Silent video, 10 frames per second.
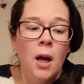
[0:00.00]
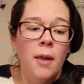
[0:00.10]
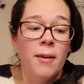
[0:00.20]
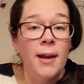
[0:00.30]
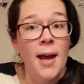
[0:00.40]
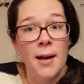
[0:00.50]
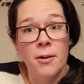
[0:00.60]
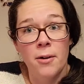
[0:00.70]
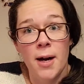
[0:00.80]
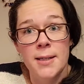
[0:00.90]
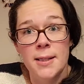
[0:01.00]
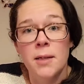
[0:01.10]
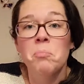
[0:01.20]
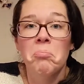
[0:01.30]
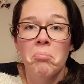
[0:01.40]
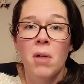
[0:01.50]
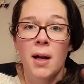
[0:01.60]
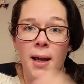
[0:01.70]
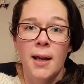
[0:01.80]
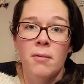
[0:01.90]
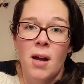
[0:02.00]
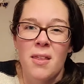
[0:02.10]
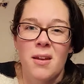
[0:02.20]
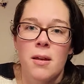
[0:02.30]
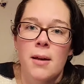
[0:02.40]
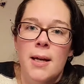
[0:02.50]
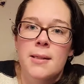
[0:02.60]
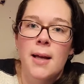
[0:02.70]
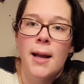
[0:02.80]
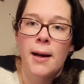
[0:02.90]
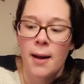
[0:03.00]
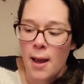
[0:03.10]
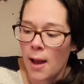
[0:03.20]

The categorizing, again, I think you guys got it.